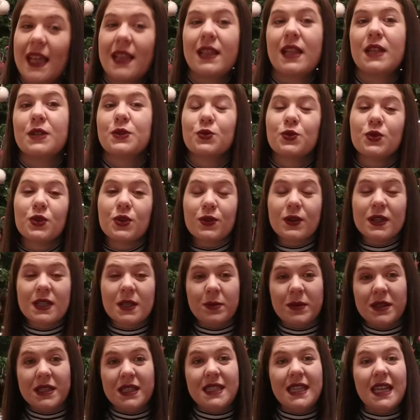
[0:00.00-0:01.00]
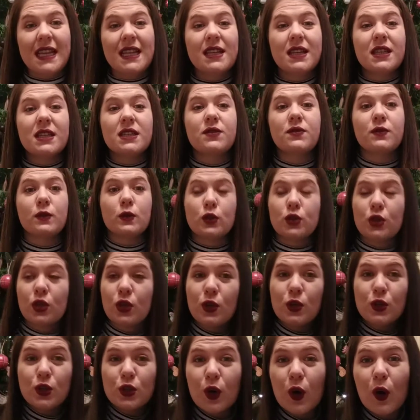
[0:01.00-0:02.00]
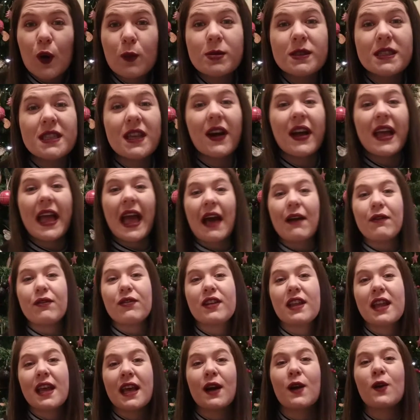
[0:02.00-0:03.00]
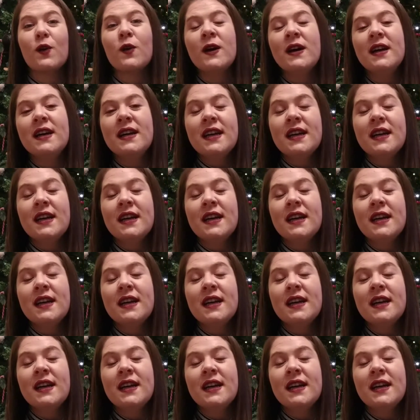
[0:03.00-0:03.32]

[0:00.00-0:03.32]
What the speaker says: and there's all the Christmas dinners for two jobs that I have now.